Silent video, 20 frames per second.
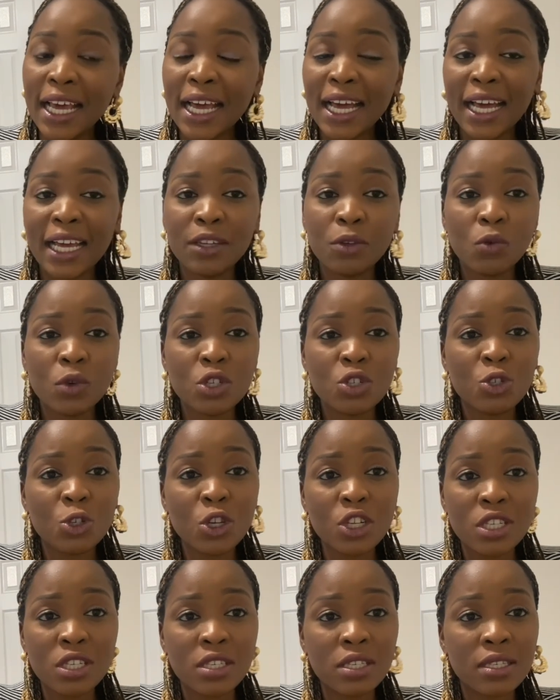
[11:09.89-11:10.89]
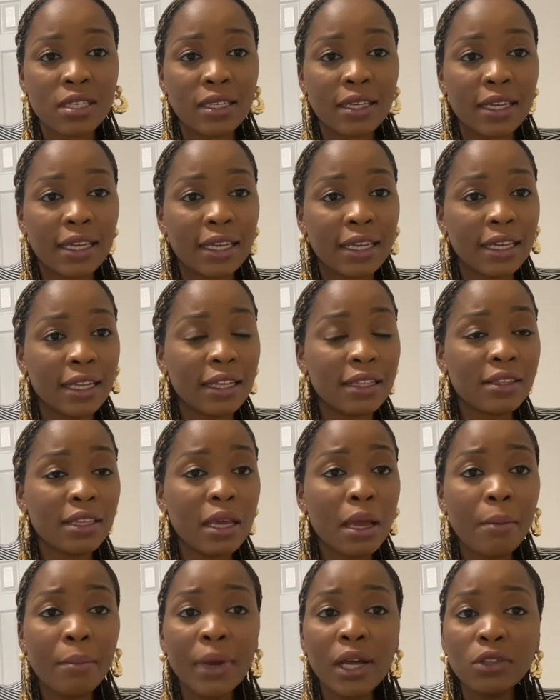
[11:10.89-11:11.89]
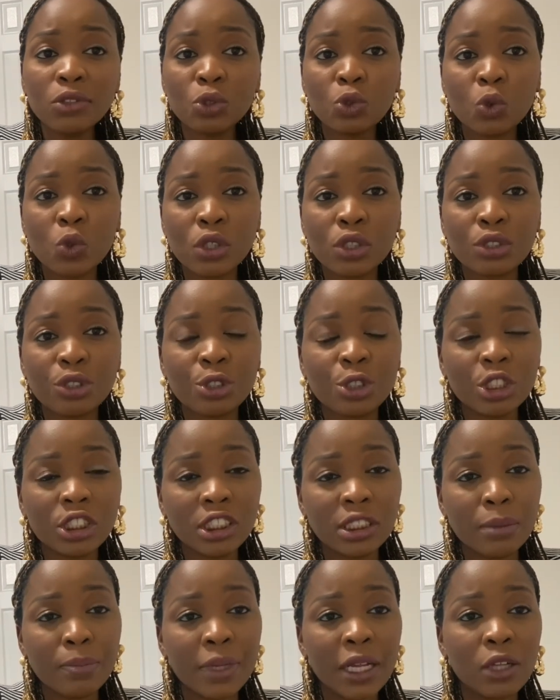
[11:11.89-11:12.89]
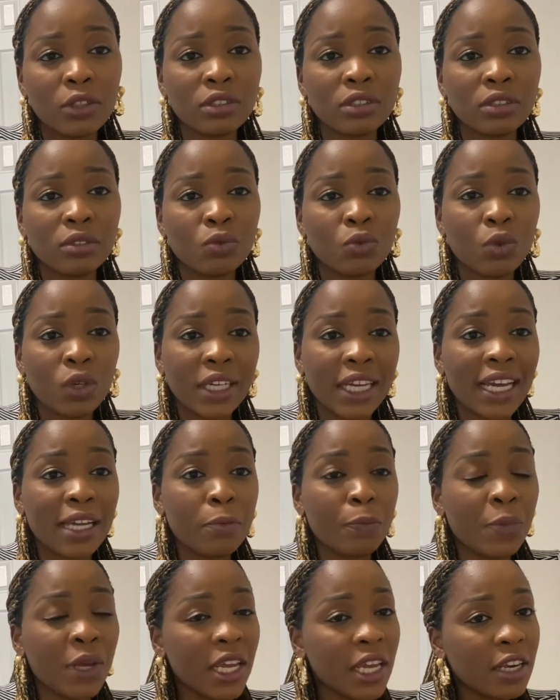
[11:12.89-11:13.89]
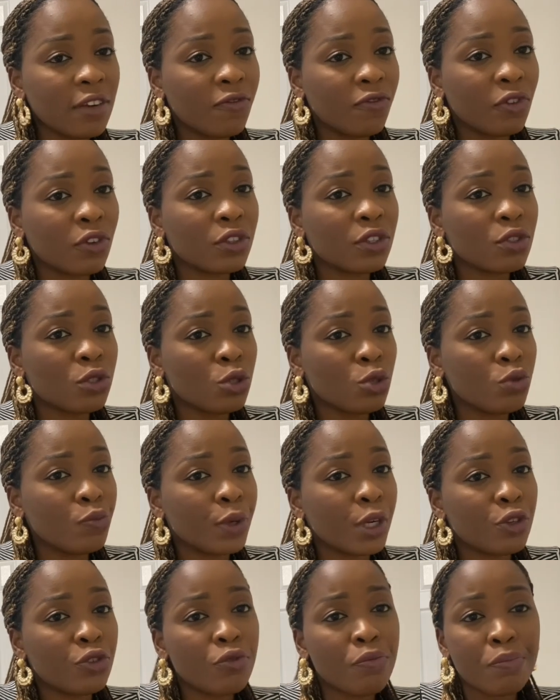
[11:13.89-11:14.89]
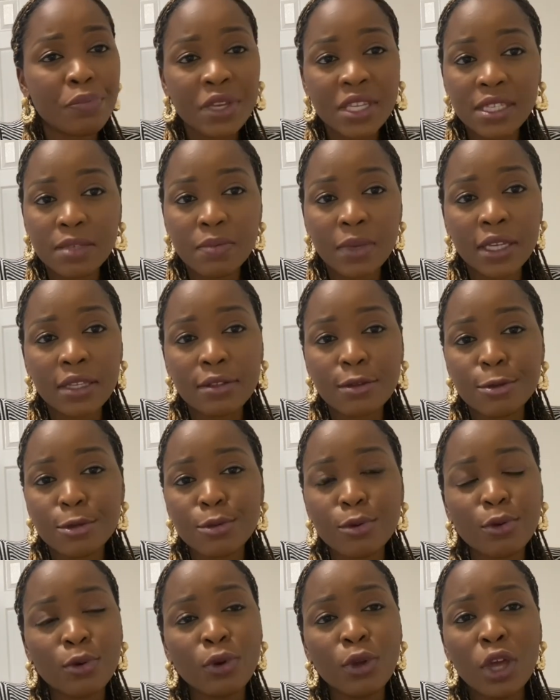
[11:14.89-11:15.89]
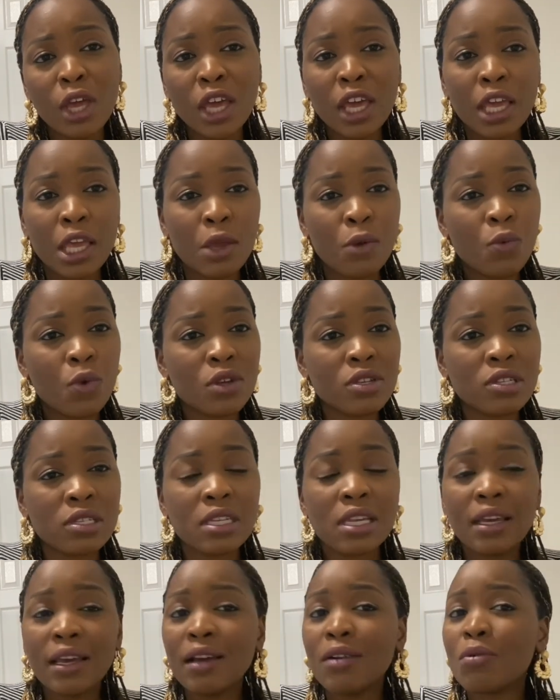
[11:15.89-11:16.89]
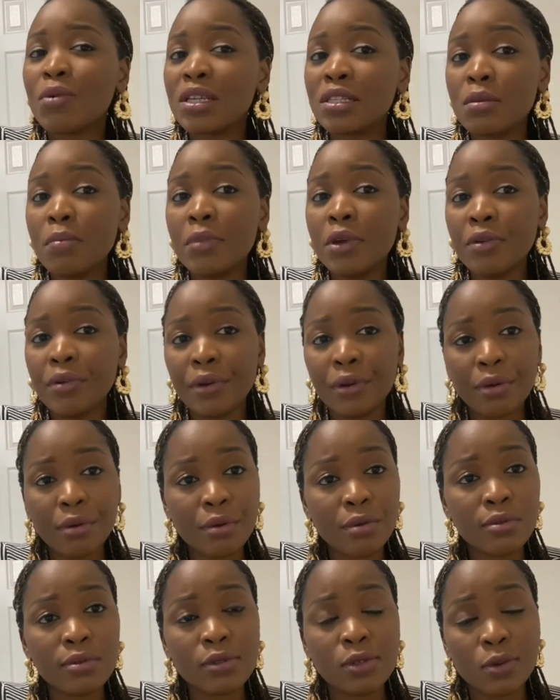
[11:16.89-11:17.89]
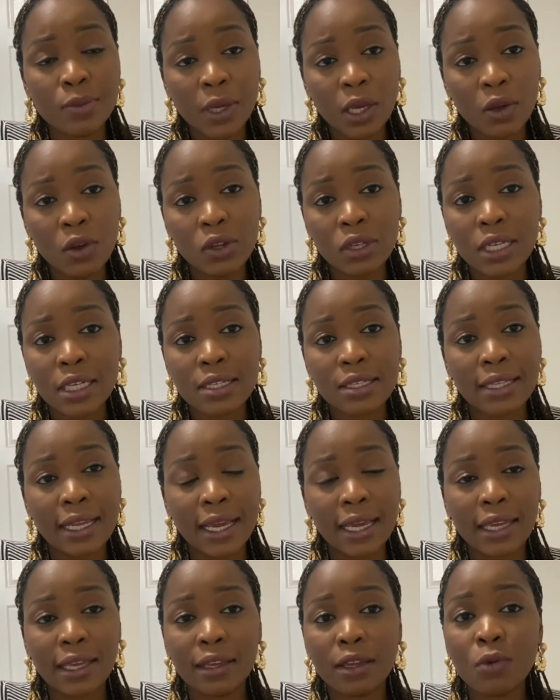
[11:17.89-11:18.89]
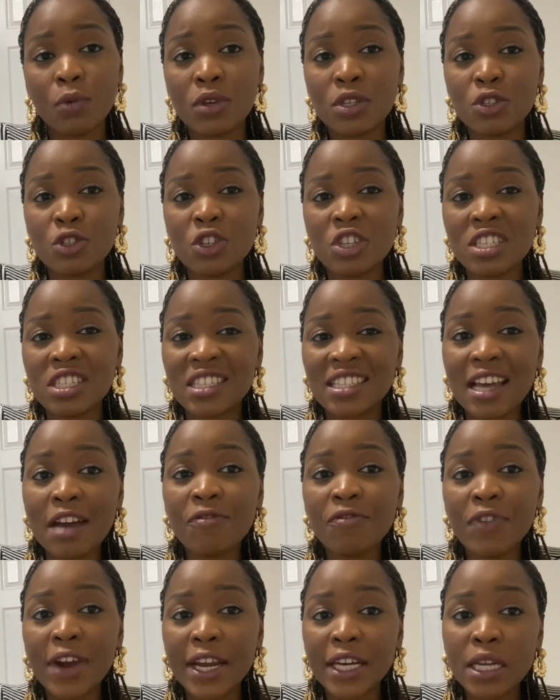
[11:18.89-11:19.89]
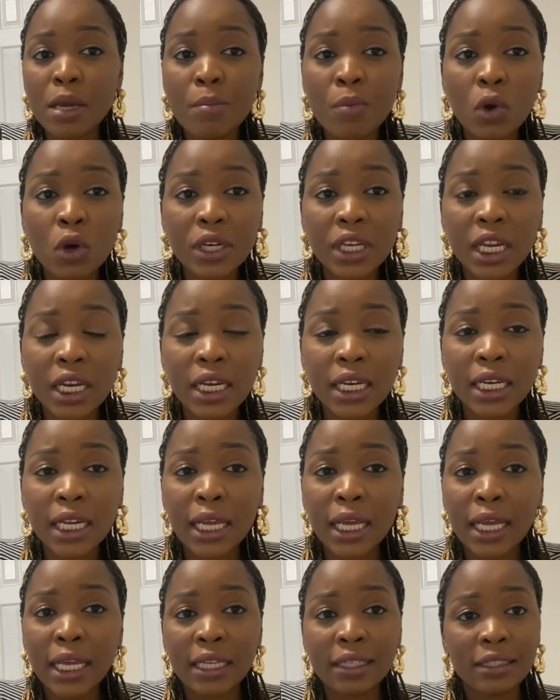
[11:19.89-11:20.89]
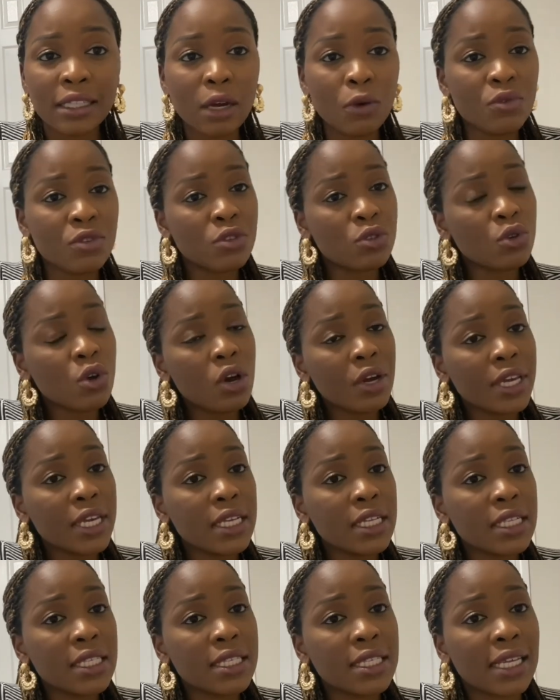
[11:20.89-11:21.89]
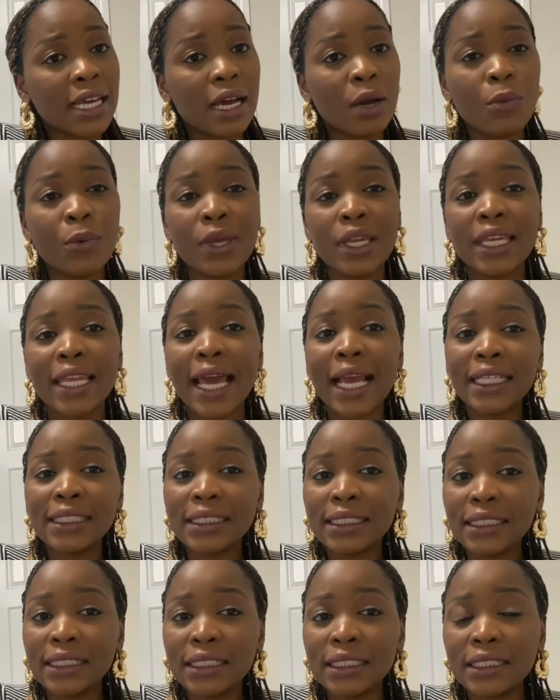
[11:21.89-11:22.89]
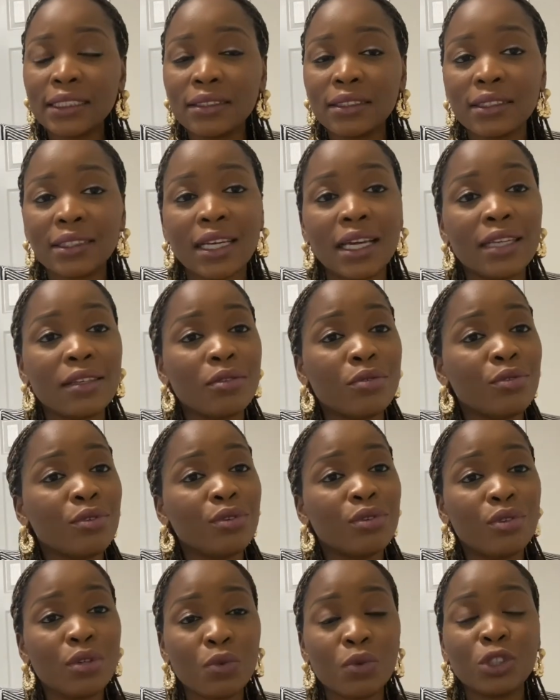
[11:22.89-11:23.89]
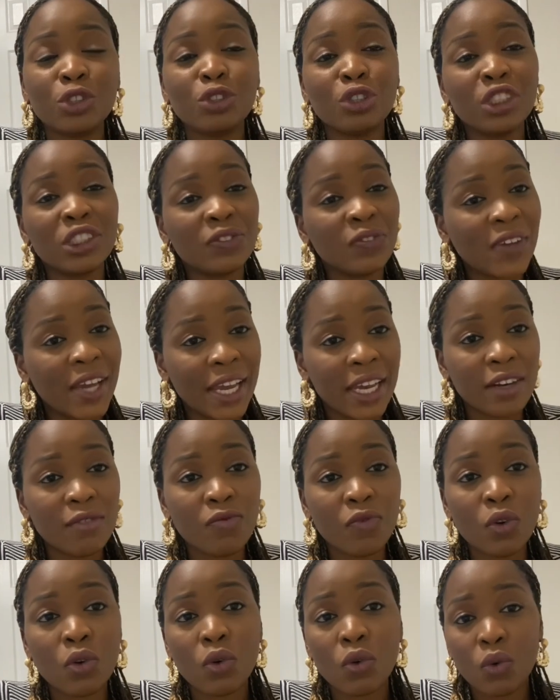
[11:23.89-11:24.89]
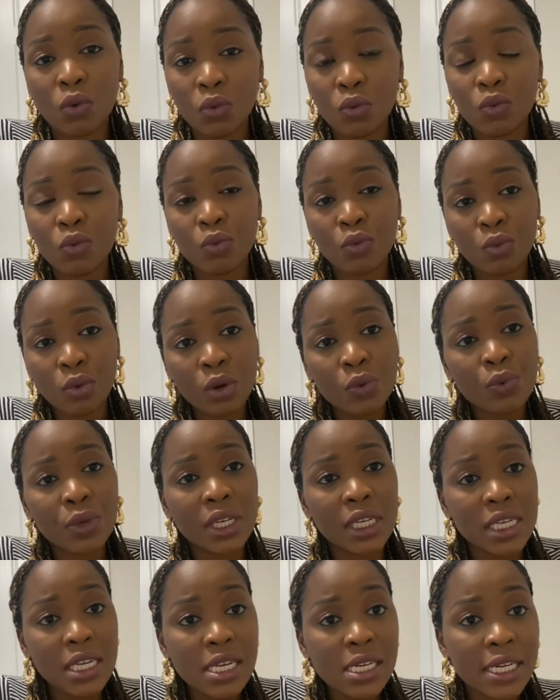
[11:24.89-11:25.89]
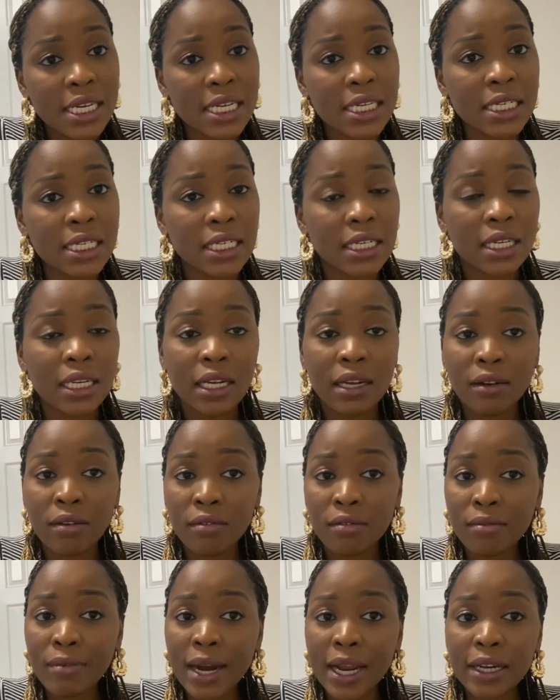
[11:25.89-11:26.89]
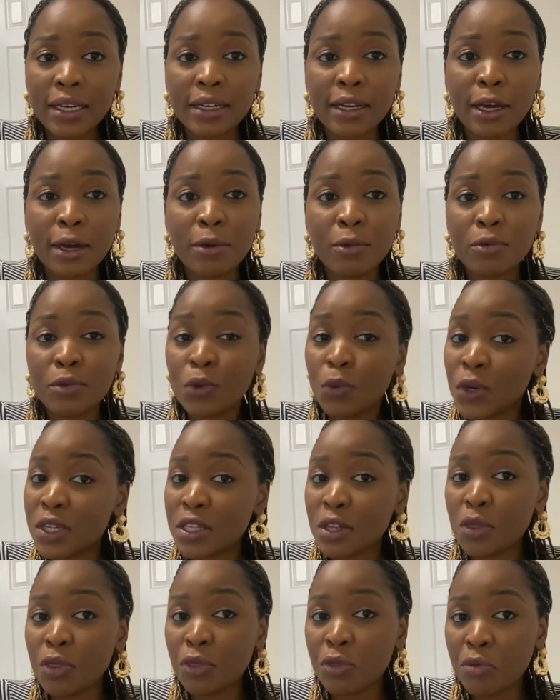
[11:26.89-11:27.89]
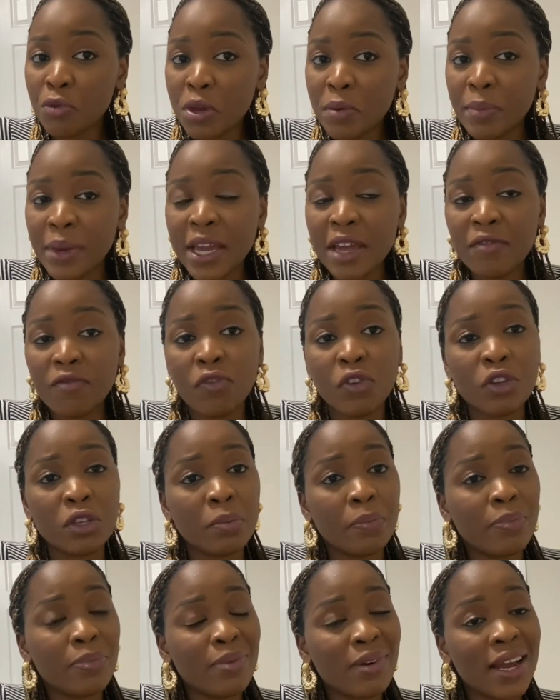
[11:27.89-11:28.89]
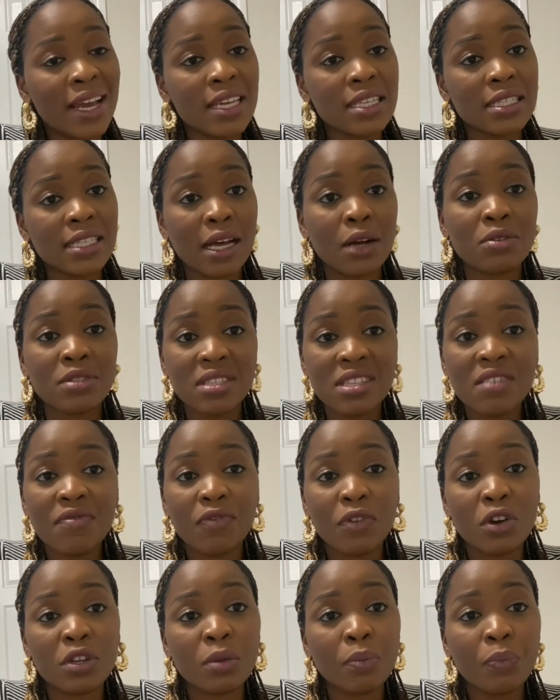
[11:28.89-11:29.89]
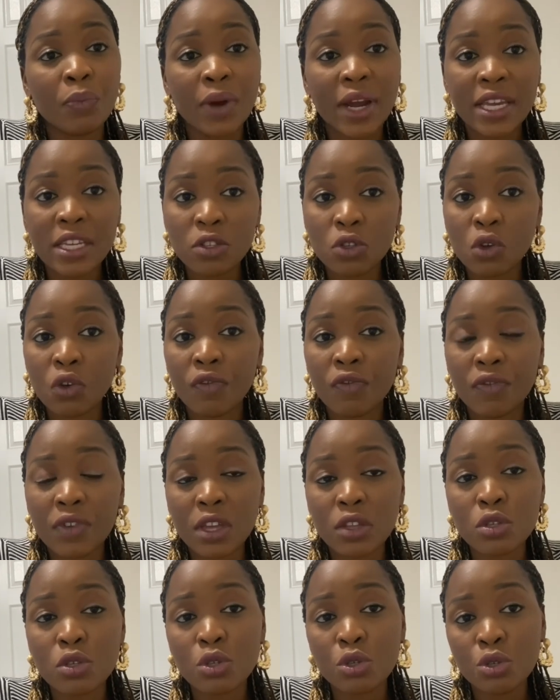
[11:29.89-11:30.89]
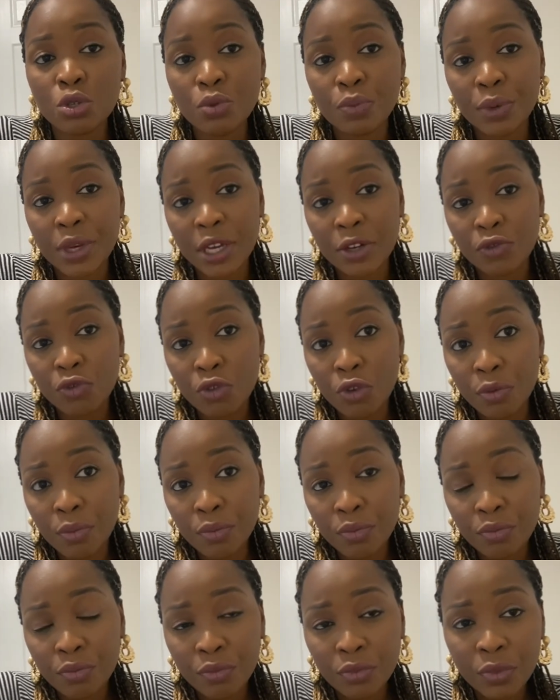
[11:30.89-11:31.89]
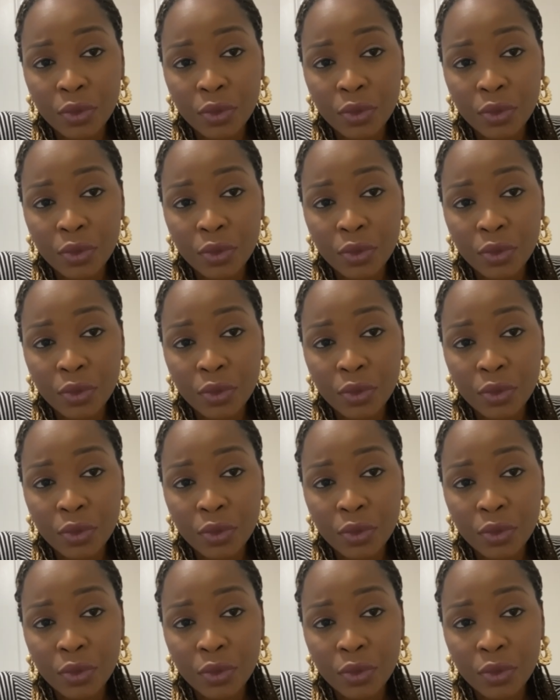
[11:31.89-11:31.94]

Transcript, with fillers: And it was just the amount was just about what i paid for the two bedroom basement so it was was a miracle to be honest like it was just that friday morning that we saw it and we liked it and you know it was just fine for what we needed right now it was a three bed for the price i would say for the price of a two bedroom